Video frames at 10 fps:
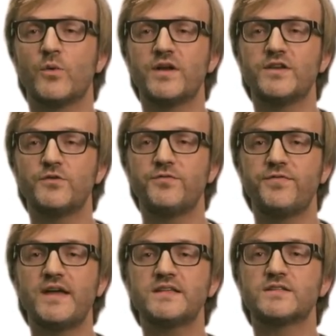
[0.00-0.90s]
when you
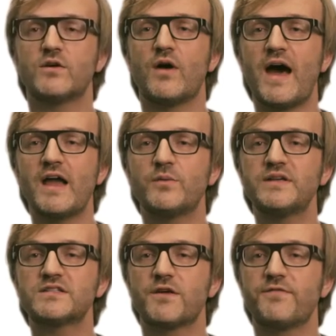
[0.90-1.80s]
face a high
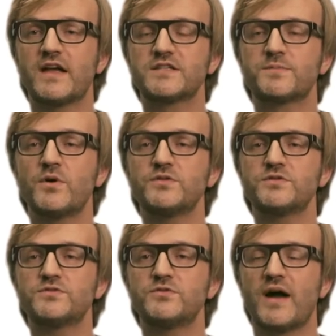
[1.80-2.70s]
risk of
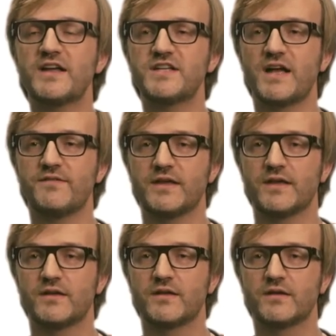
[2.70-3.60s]
exposure to HIV.